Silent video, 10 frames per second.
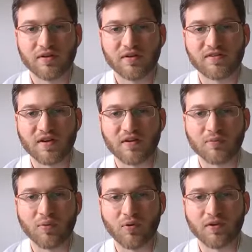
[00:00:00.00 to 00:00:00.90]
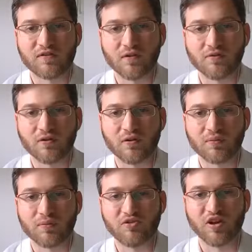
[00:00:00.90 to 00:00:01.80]
selling points over
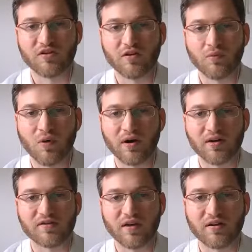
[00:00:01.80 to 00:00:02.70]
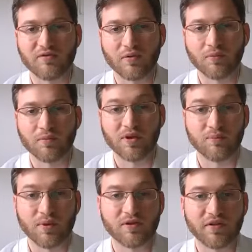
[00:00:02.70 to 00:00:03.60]
Magento 1, aside from
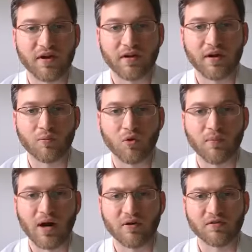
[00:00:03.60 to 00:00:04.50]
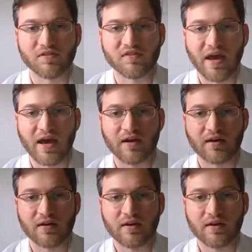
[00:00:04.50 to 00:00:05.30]
being built on a more modern stack.